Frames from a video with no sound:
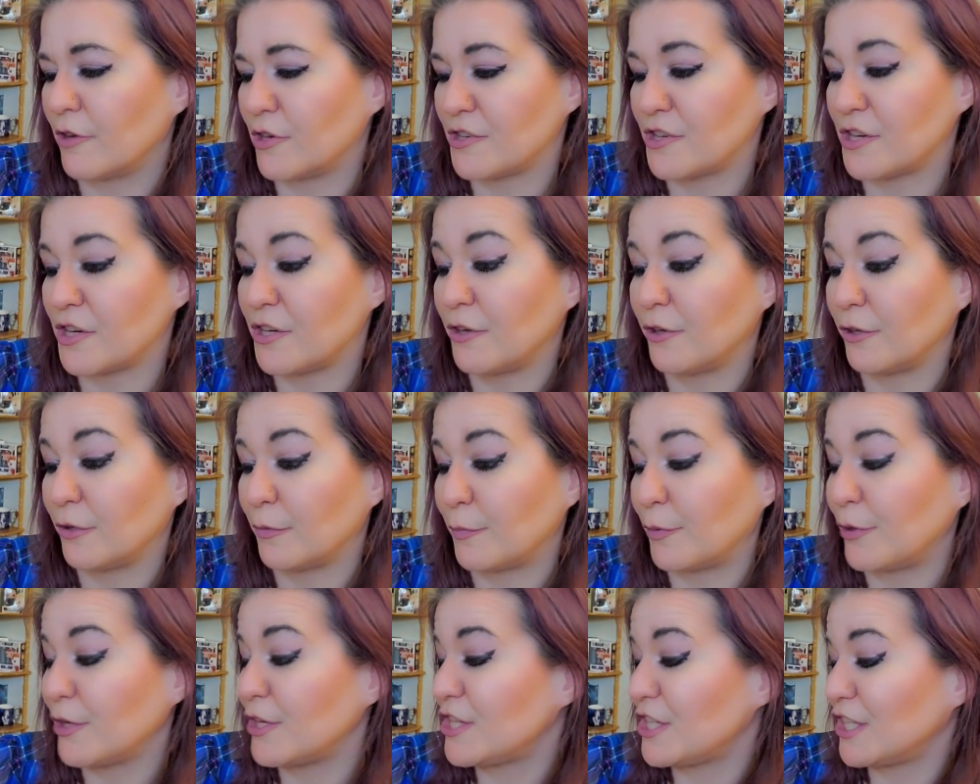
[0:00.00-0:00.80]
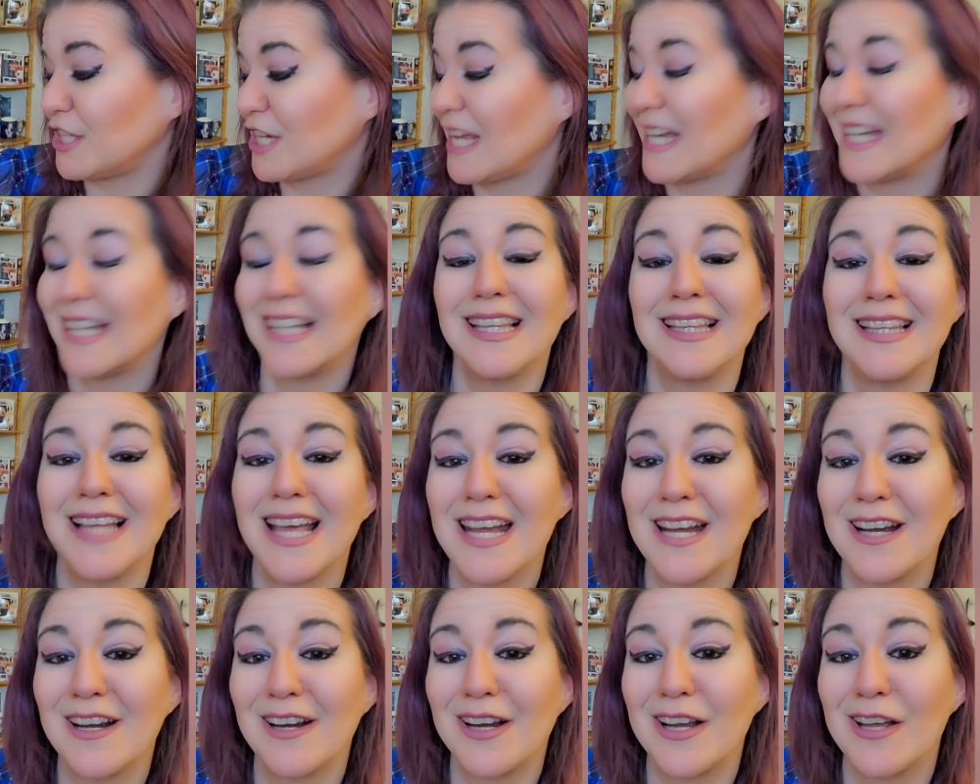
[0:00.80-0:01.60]
you'll appreciate it
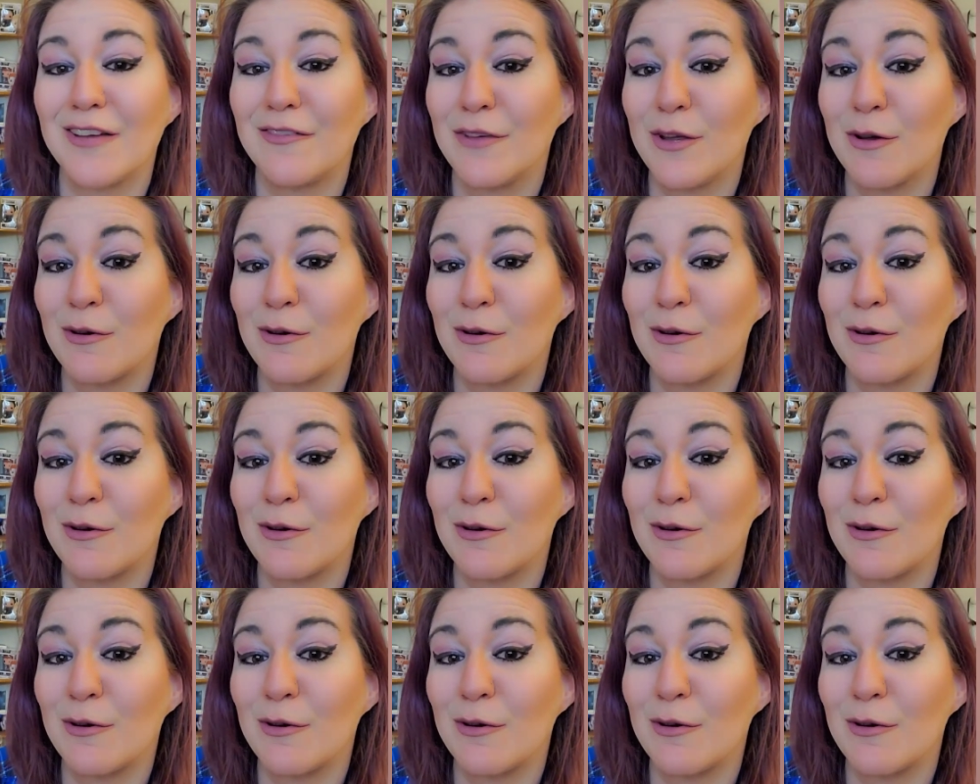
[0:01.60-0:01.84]
later if